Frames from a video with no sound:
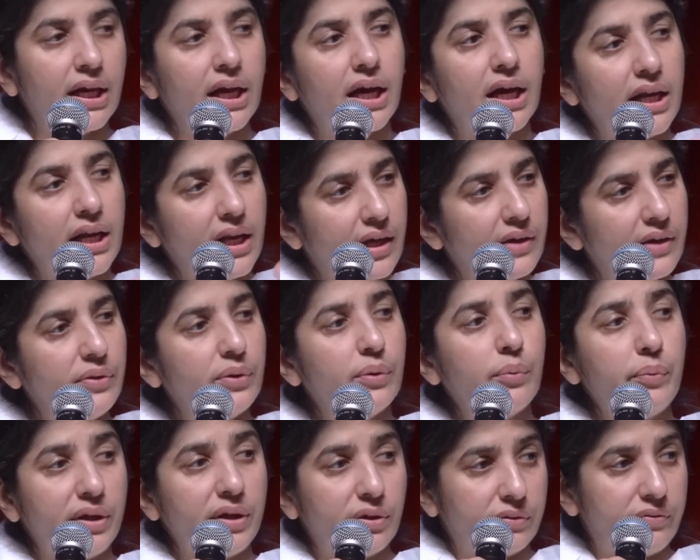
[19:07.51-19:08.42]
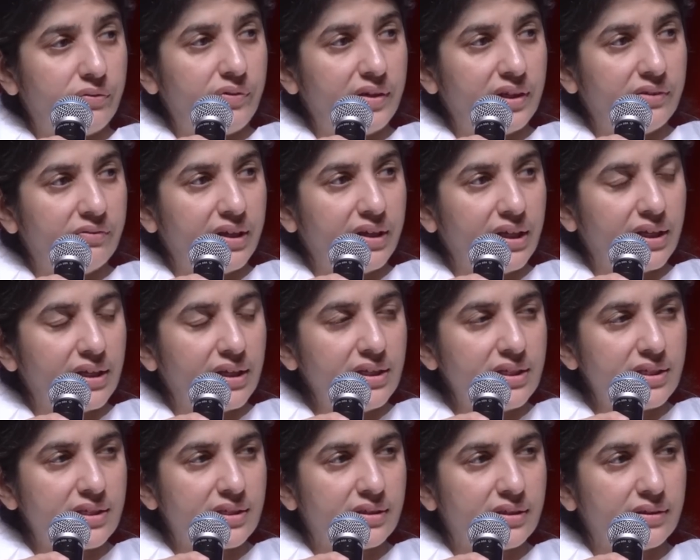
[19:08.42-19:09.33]
Another way of living
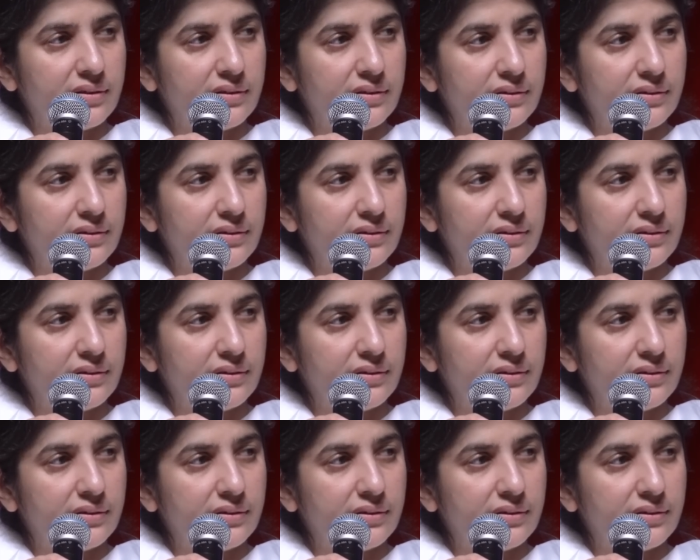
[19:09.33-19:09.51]
is